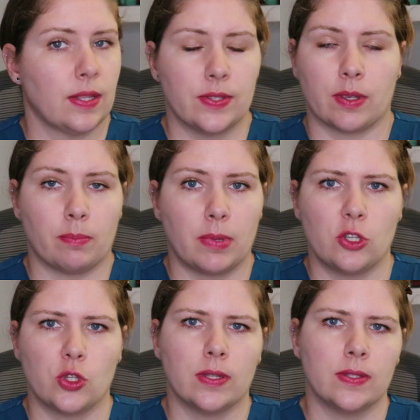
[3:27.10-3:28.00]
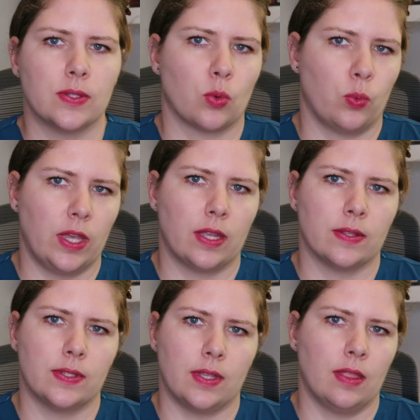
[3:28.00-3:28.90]
In some patients, we
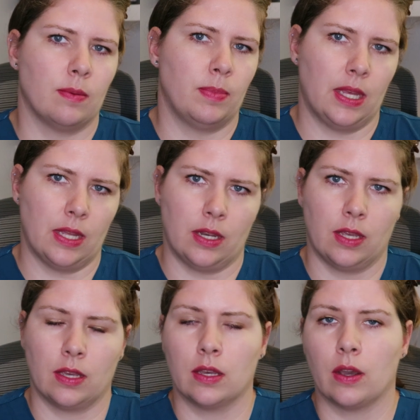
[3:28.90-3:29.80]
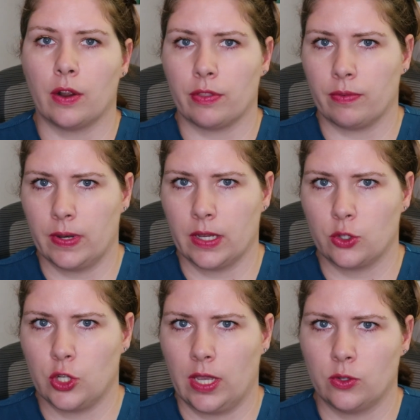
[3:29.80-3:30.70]
can see the beginning
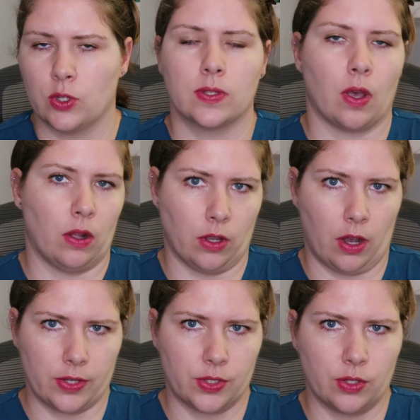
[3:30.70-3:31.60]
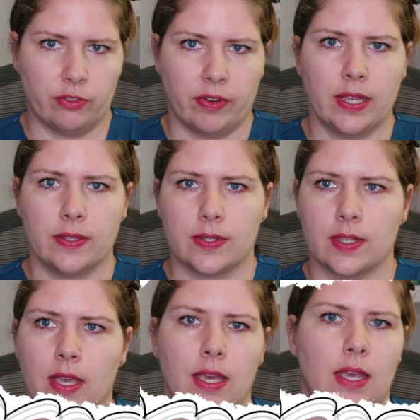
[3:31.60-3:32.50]
arthritic changes called osteophytes